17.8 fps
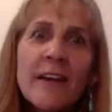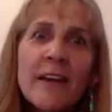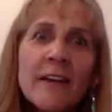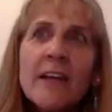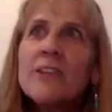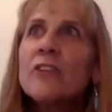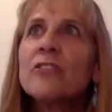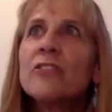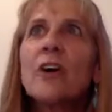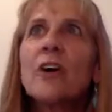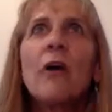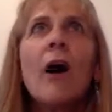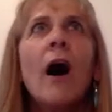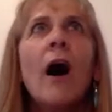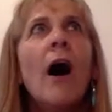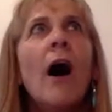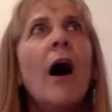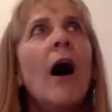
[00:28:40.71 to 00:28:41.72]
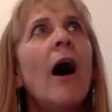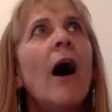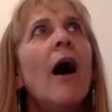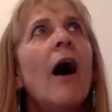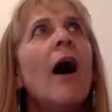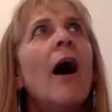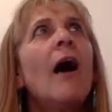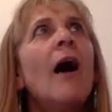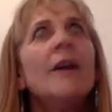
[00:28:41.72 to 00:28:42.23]
They just go,
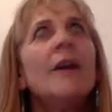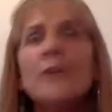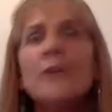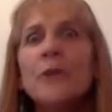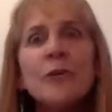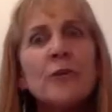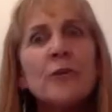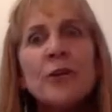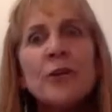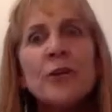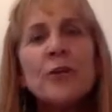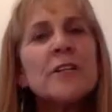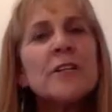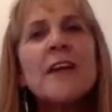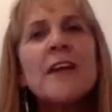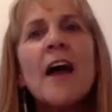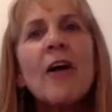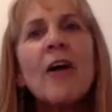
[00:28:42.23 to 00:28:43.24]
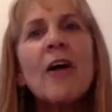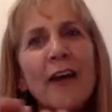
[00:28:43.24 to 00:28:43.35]
you can tell.